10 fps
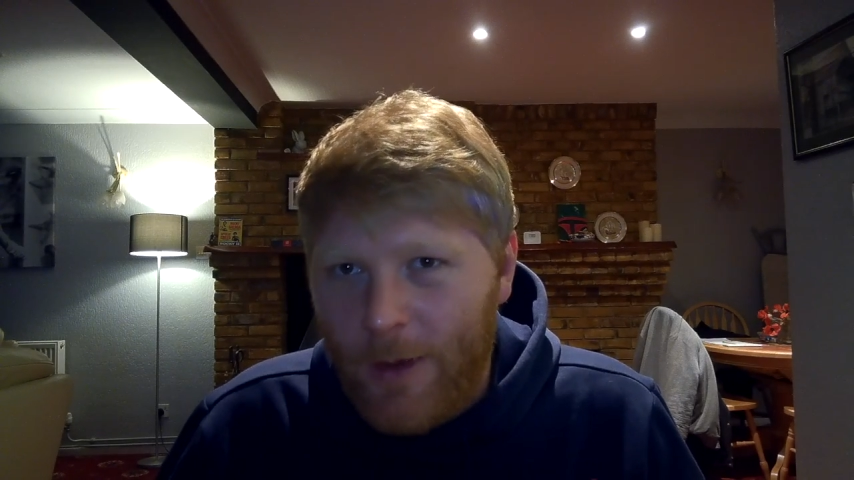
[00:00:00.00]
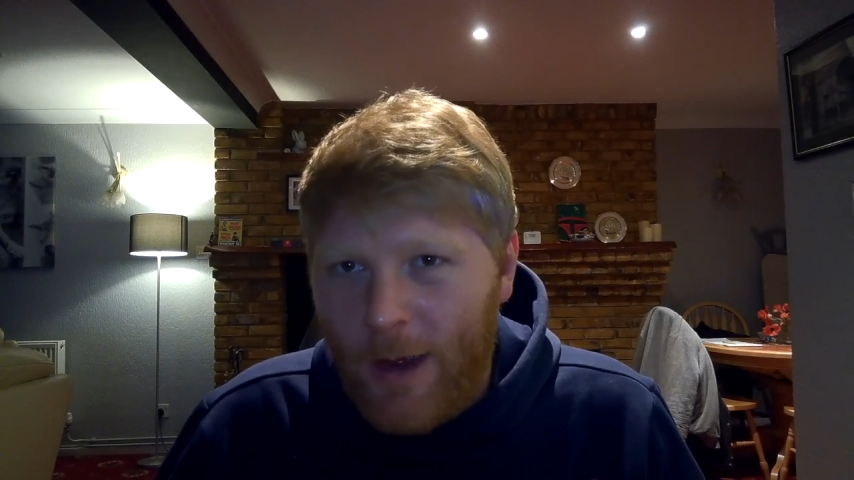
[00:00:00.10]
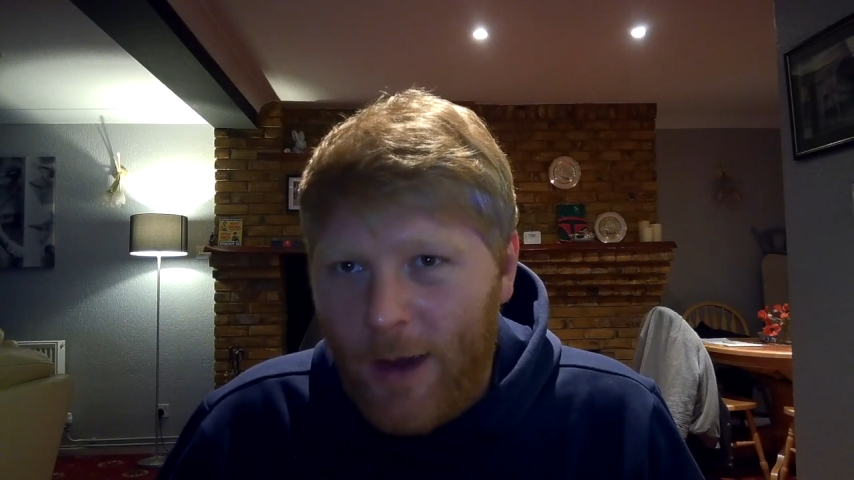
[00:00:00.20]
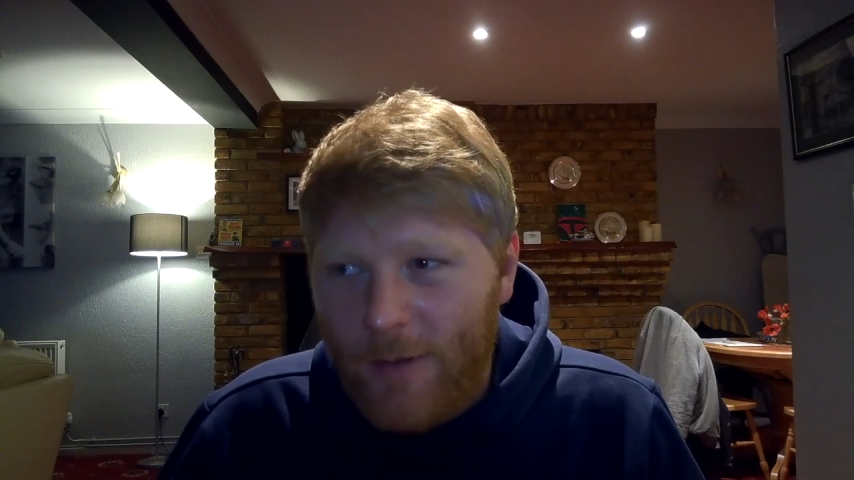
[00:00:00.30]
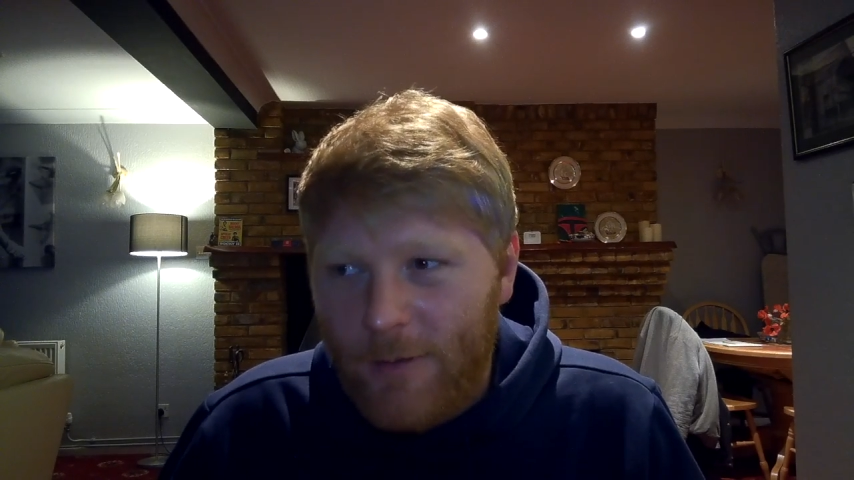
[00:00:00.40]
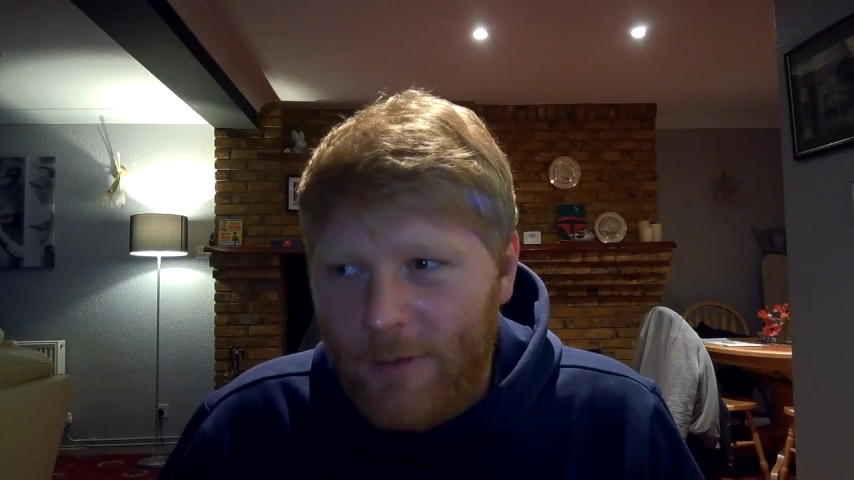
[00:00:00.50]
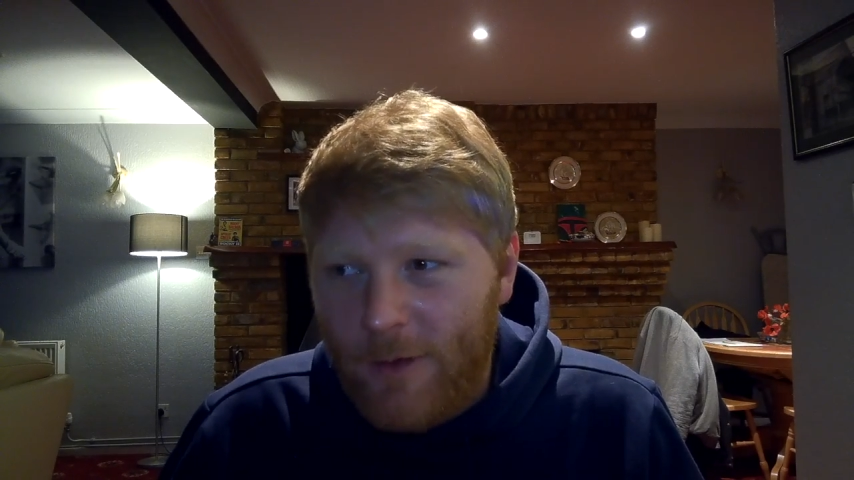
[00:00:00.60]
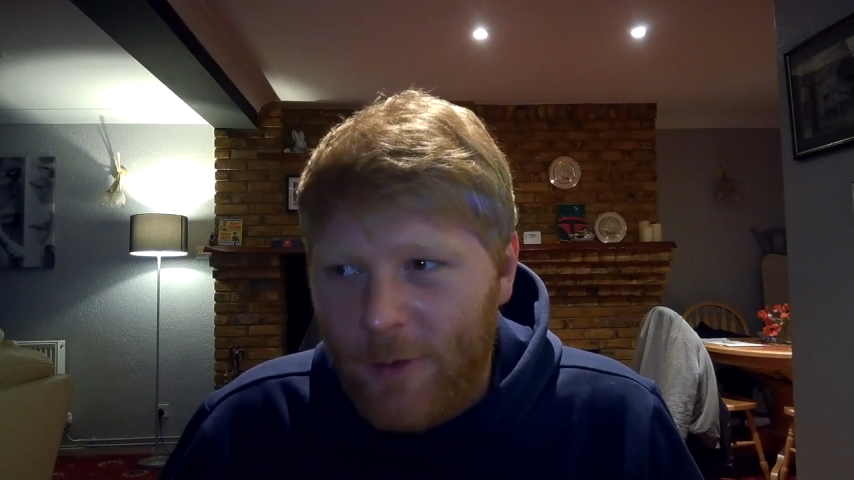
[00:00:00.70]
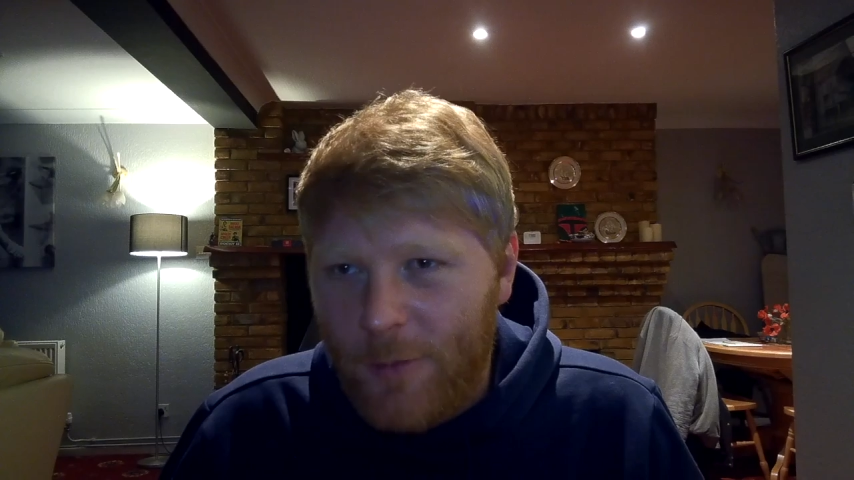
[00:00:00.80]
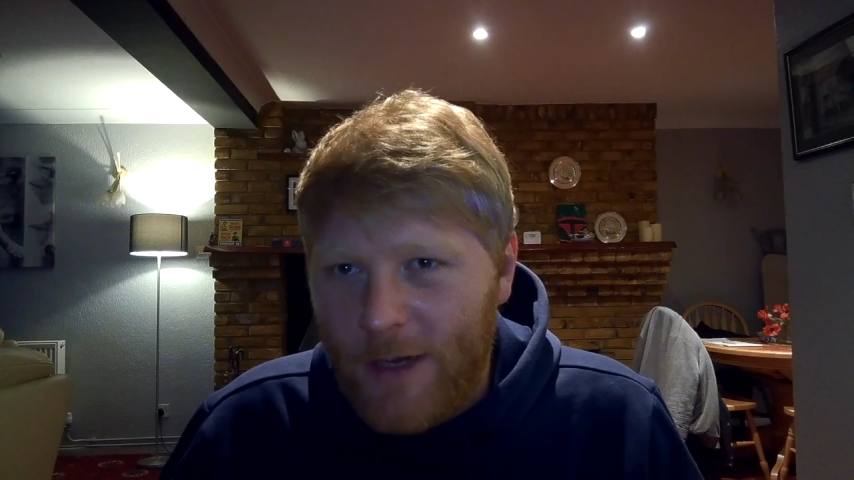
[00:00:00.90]
and
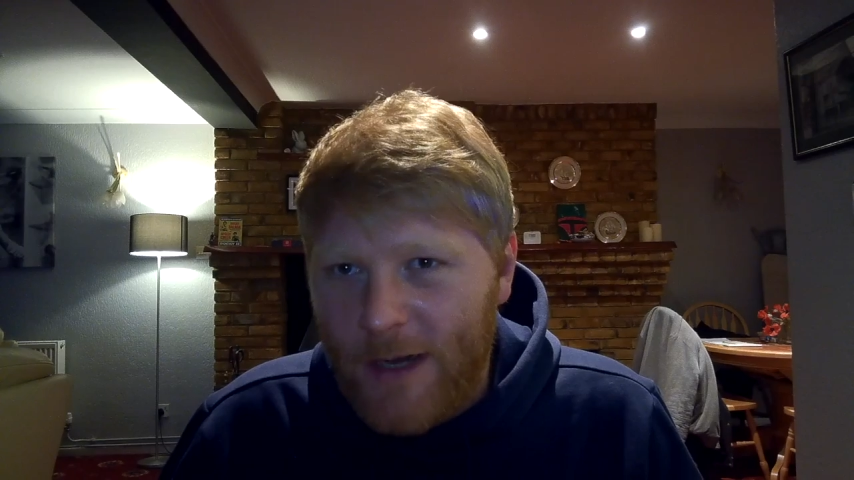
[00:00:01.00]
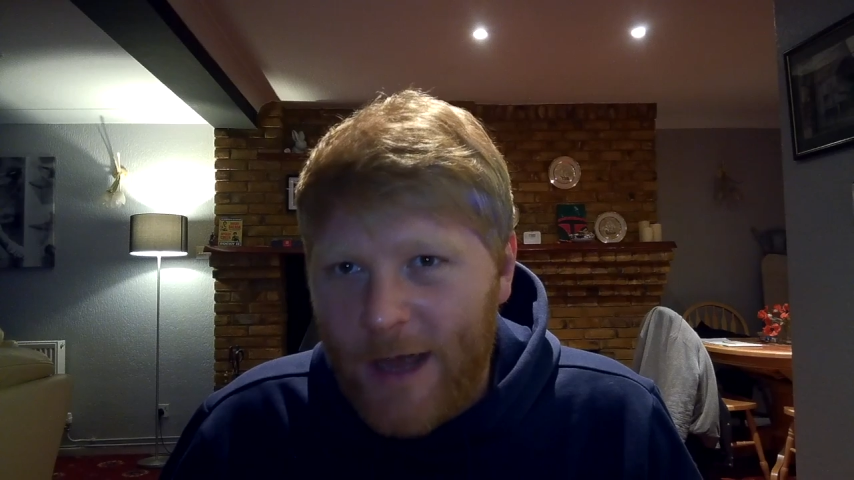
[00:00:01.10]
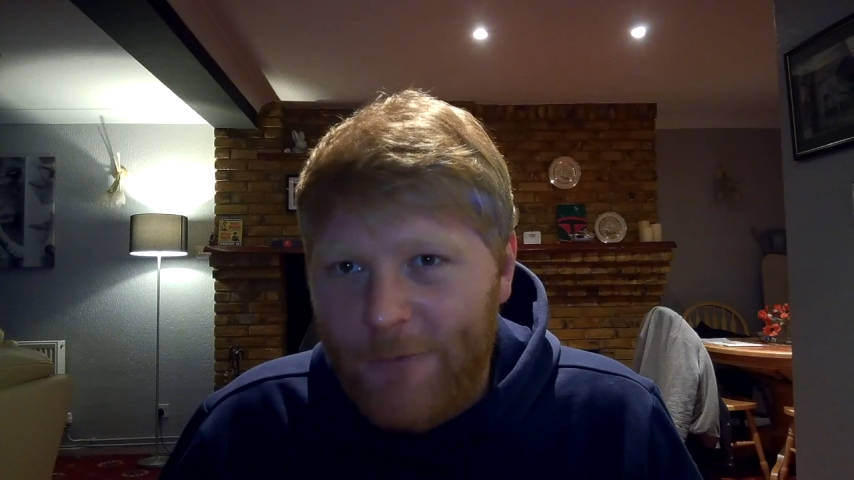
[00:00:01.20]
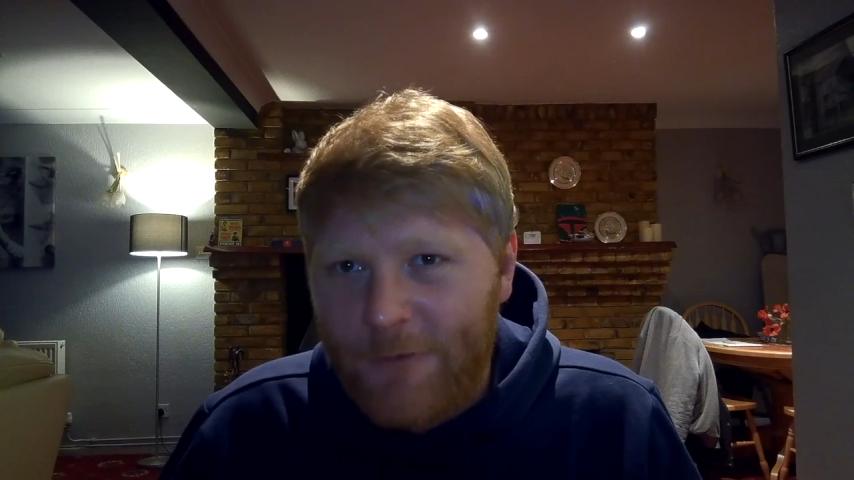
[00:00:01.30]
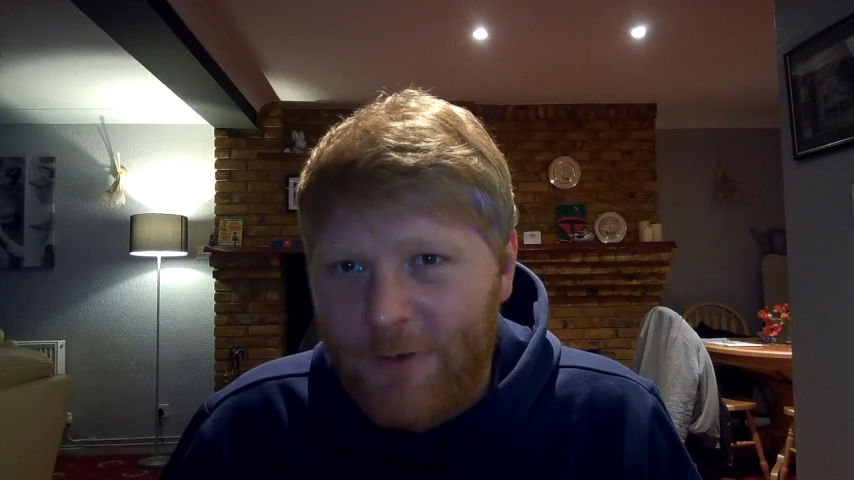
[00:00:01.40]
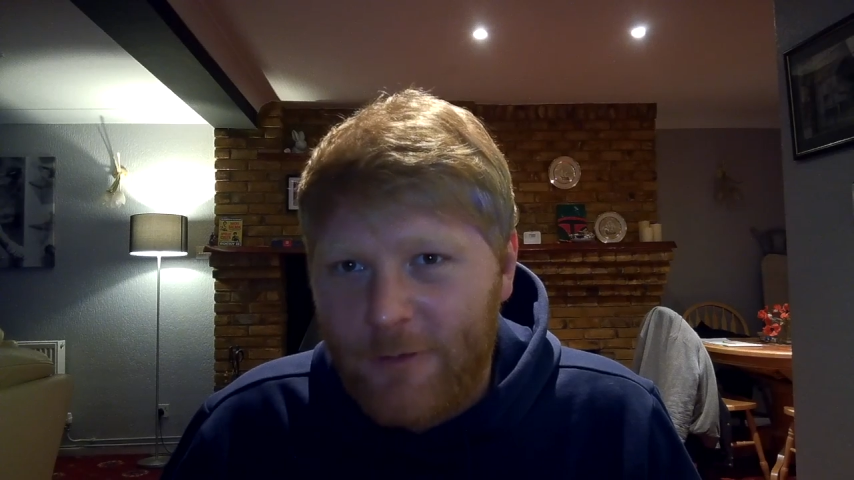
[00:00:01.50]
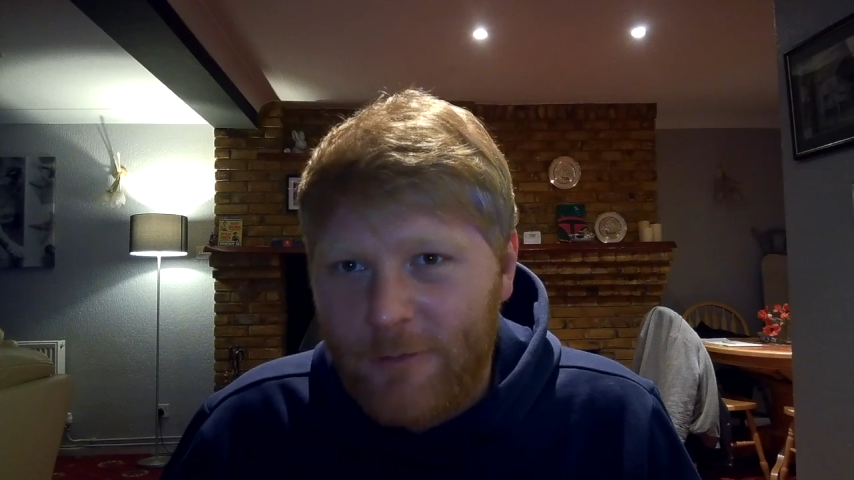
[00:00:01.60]
nobody left.